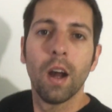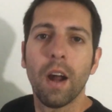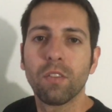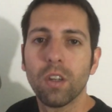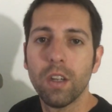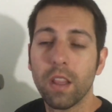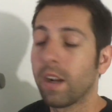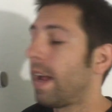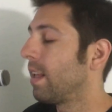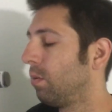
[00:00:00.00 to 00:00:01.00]
After another
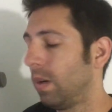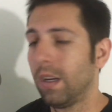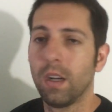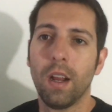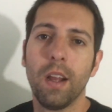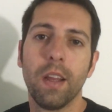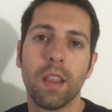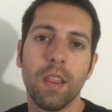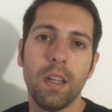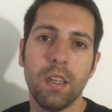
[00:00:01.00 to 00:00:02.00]
edit where
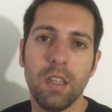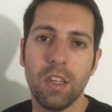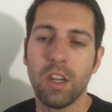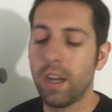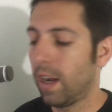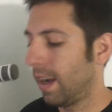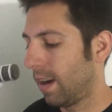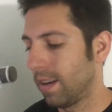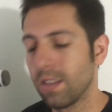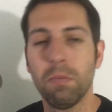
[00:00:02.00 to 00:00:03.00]
the DJI
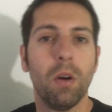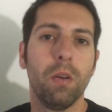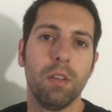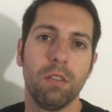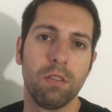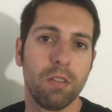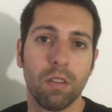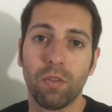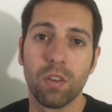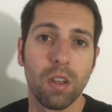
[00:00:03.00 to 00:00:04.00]
Osmo is,
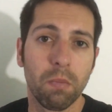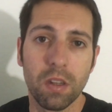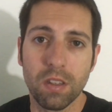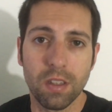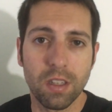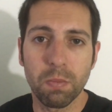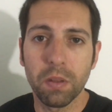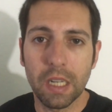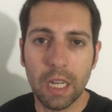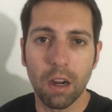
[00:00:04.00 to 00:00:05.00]
for some reason,
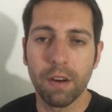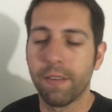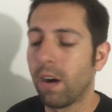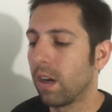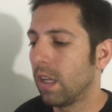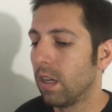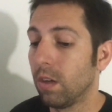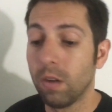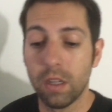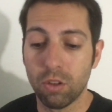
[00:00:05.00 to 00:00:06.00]
splitting off
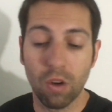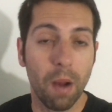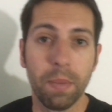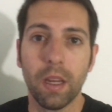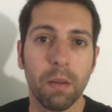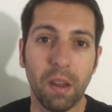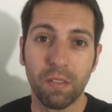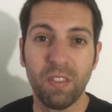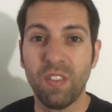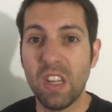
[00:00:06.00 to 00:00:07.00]
audio and dropping about
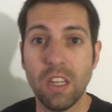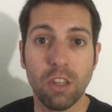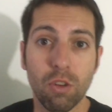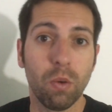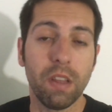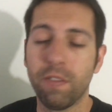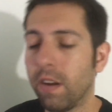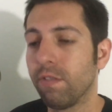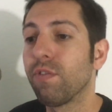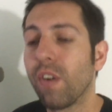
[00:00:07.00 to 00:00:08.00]
15 to
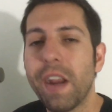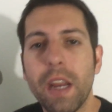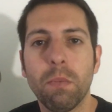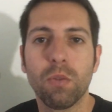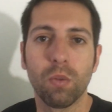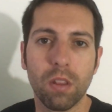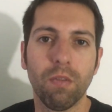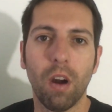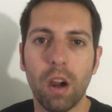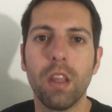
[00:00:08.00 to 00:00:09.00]
25 frames worth
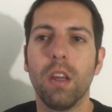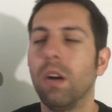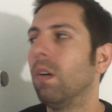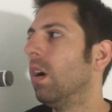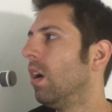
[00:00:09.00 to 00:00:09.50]
of audio,